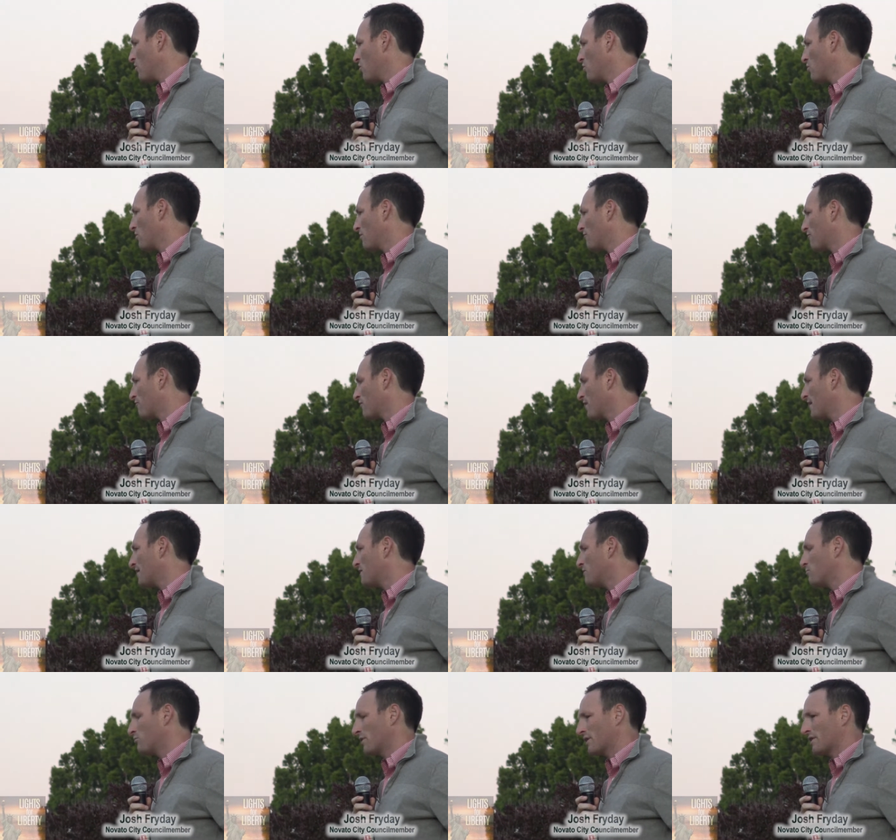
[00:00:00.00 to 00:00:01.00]
who are afraid
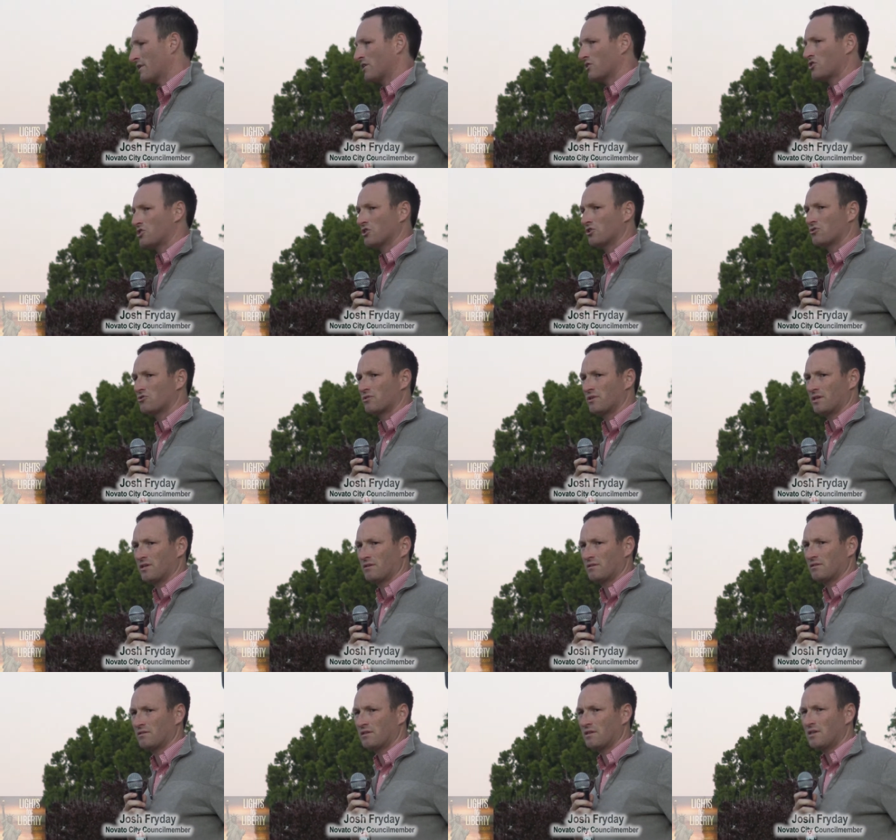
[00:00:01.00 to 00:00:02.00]
to bring their
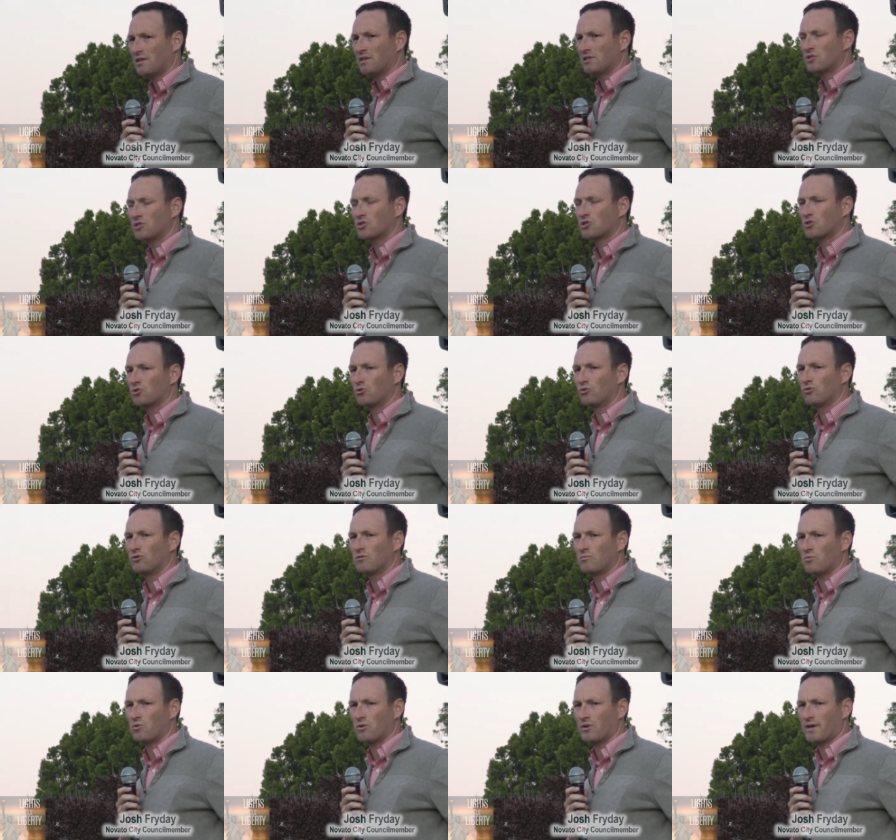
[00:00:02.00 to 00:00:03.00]
children to school in
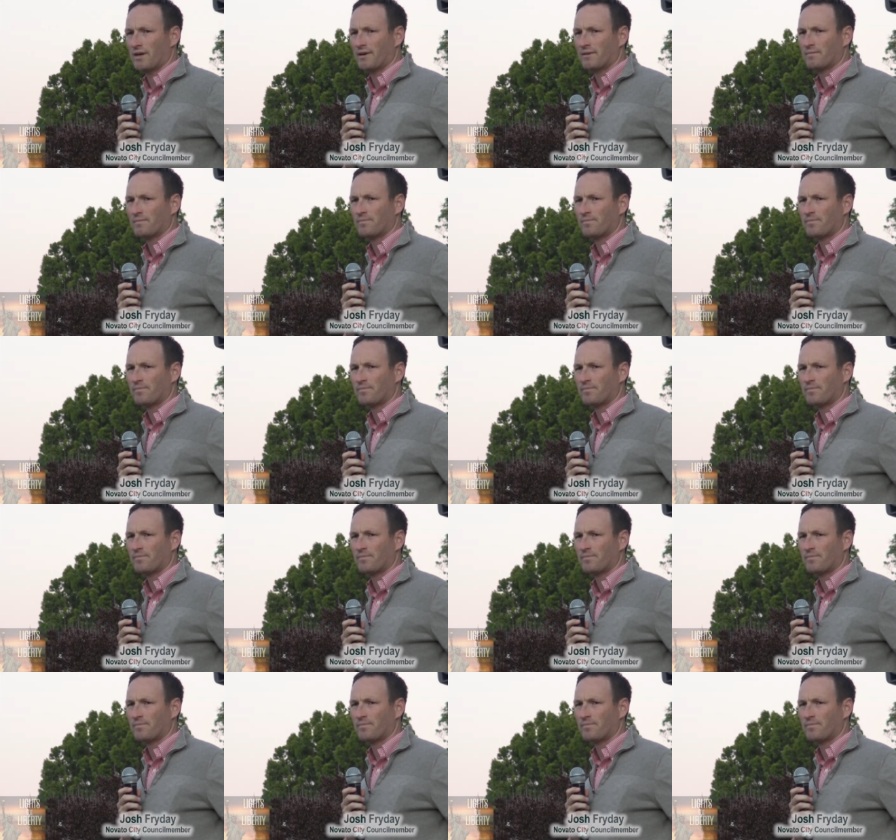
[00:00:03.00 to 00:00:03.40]
the morning.